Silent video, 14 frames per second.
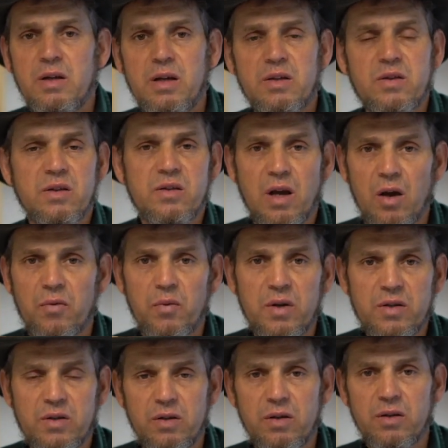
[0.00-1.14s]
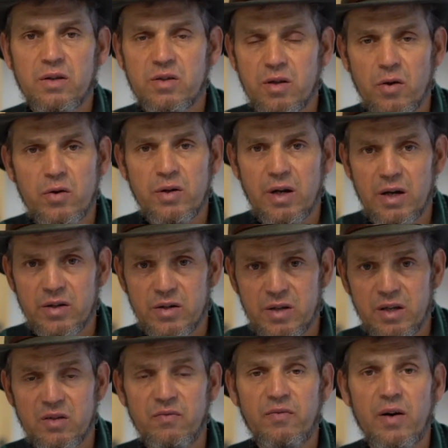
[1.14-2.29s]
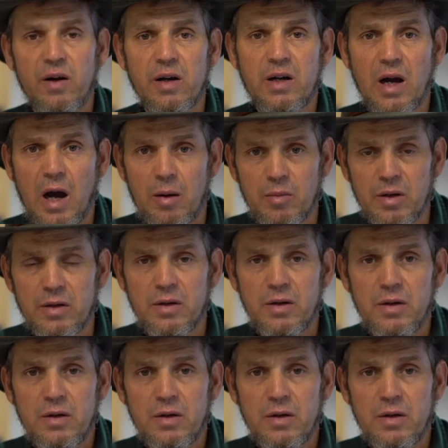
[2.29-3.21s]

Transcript: that's the Southwest, the Southern United States, very common.